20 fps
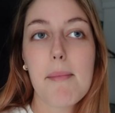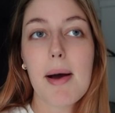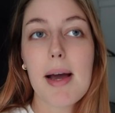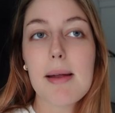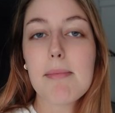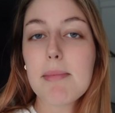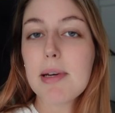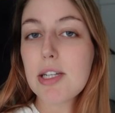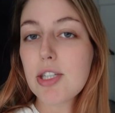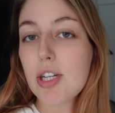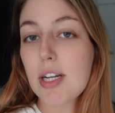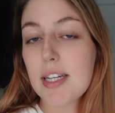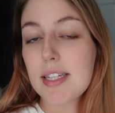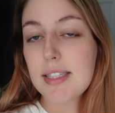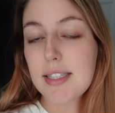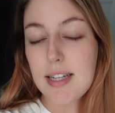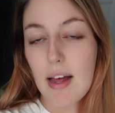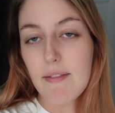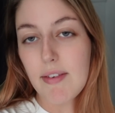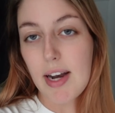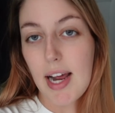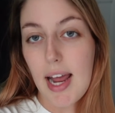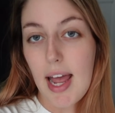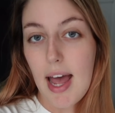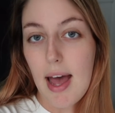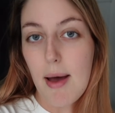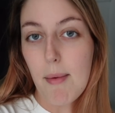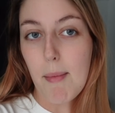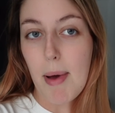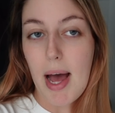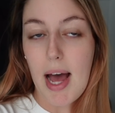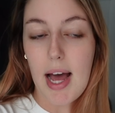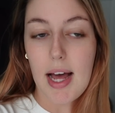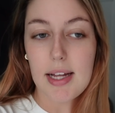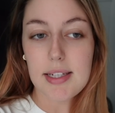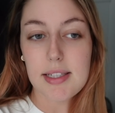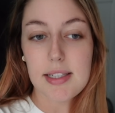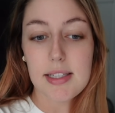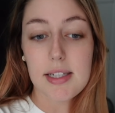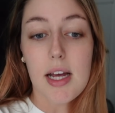My admission is 7 a.m.
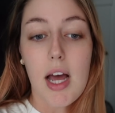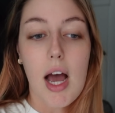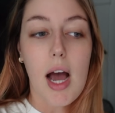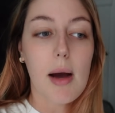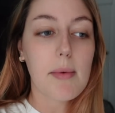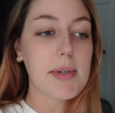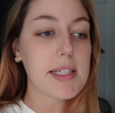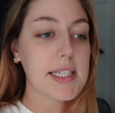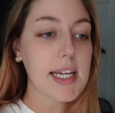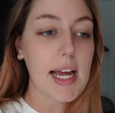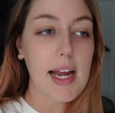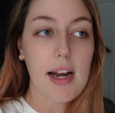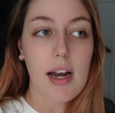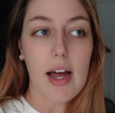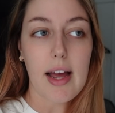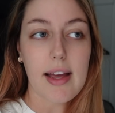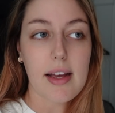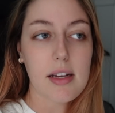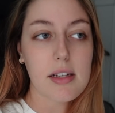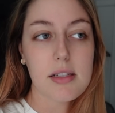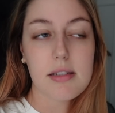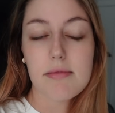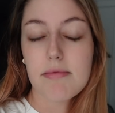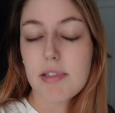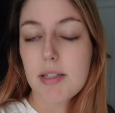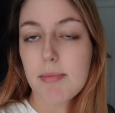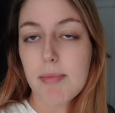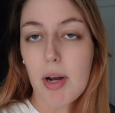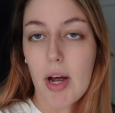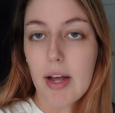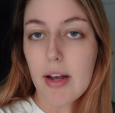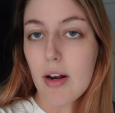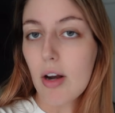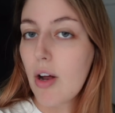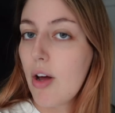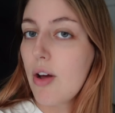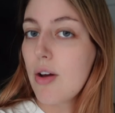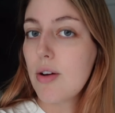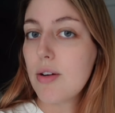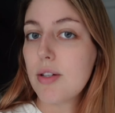and I'm gonna take like some night
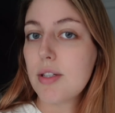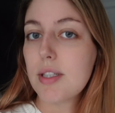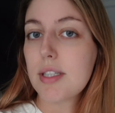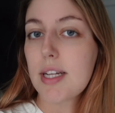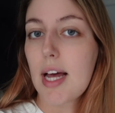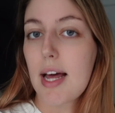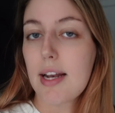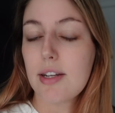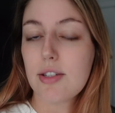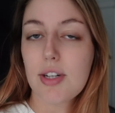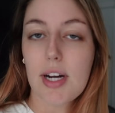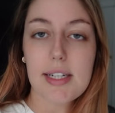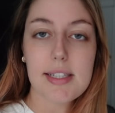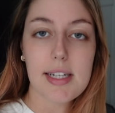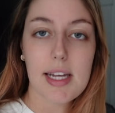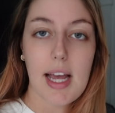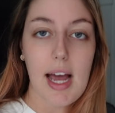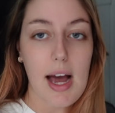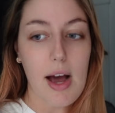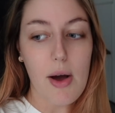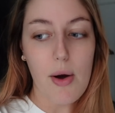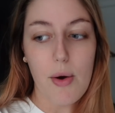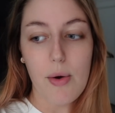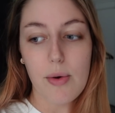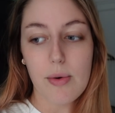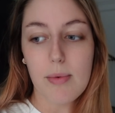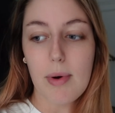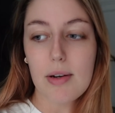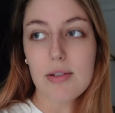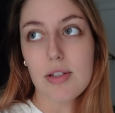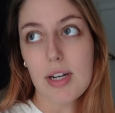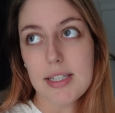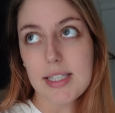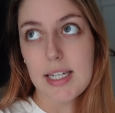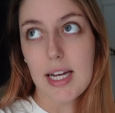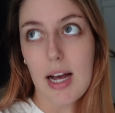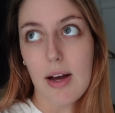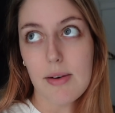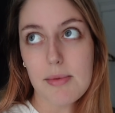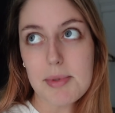clothes and a dressing gown. Well,
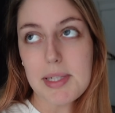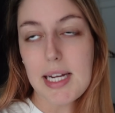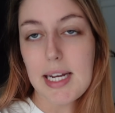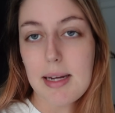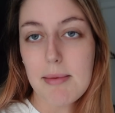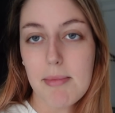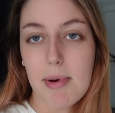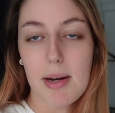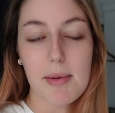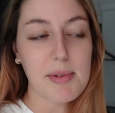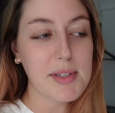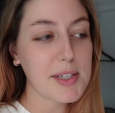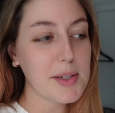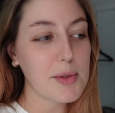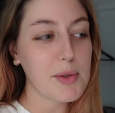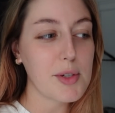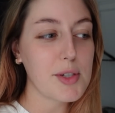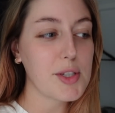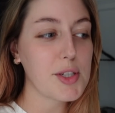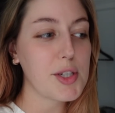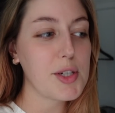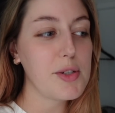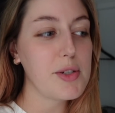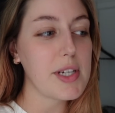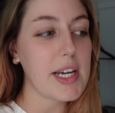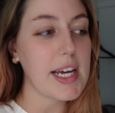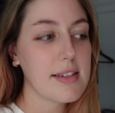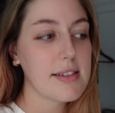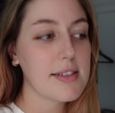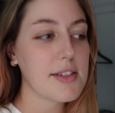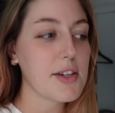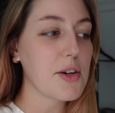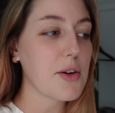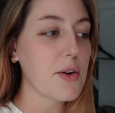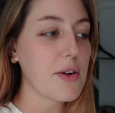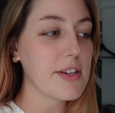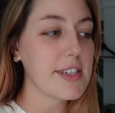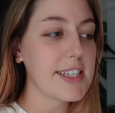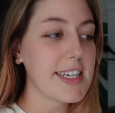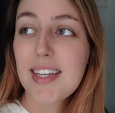dressing gown, I'm taking my, what's it called, a snoodie,
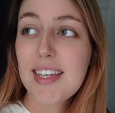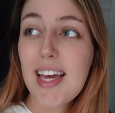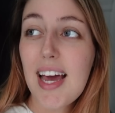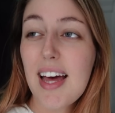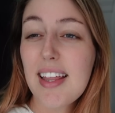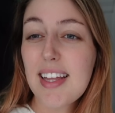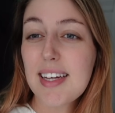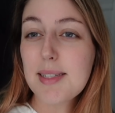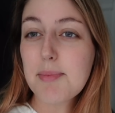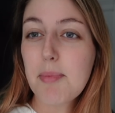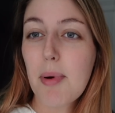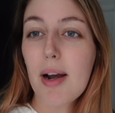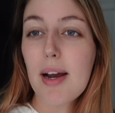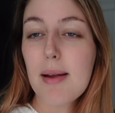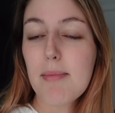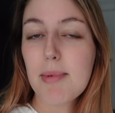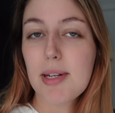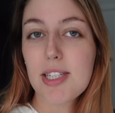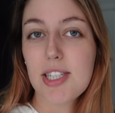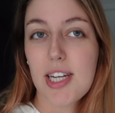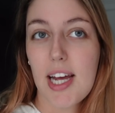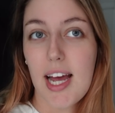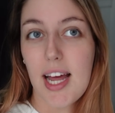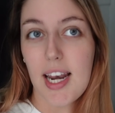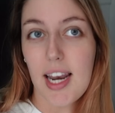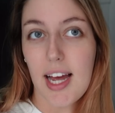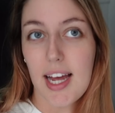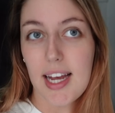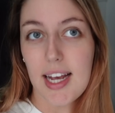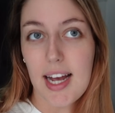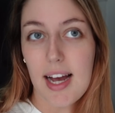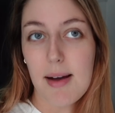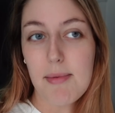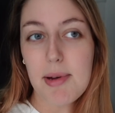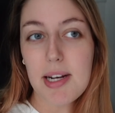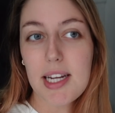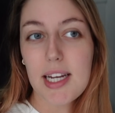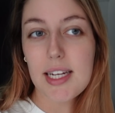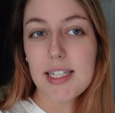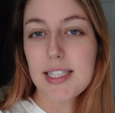snuggle hoodie. Yeah, that's pretty much it. Like, I'm
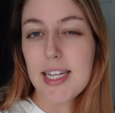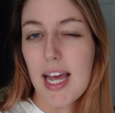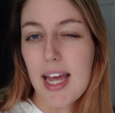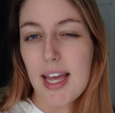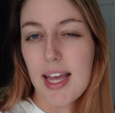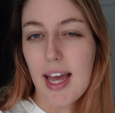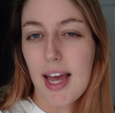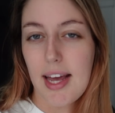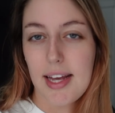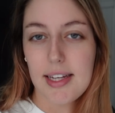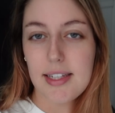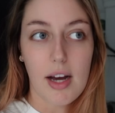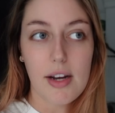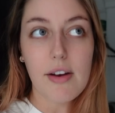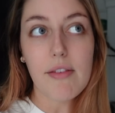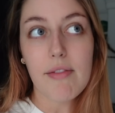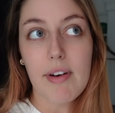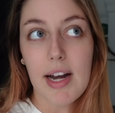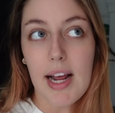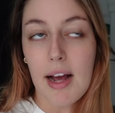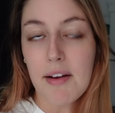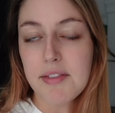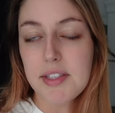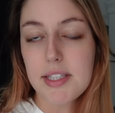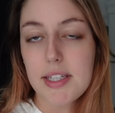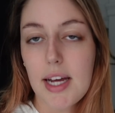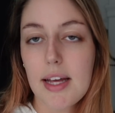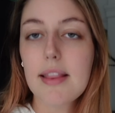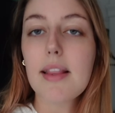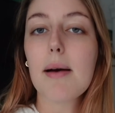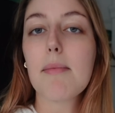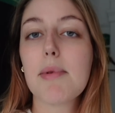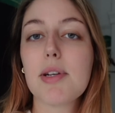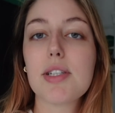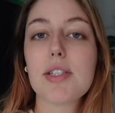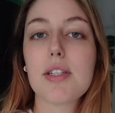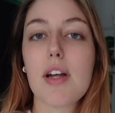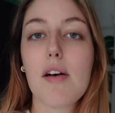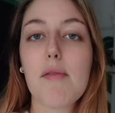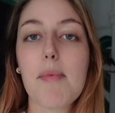only a day case. I didn't really have to take that much
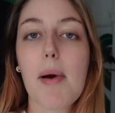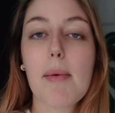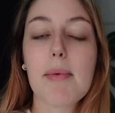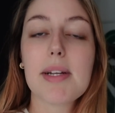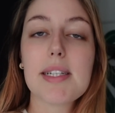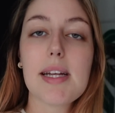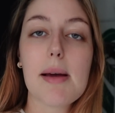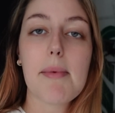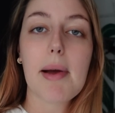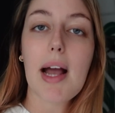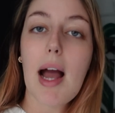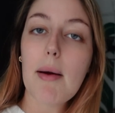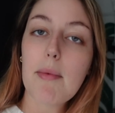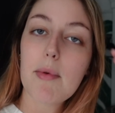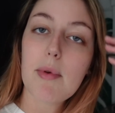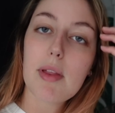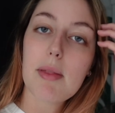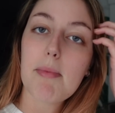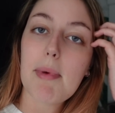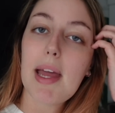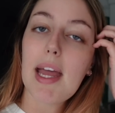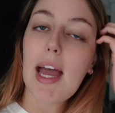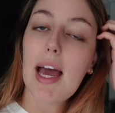stuff, but I'm gonna take my camera with me.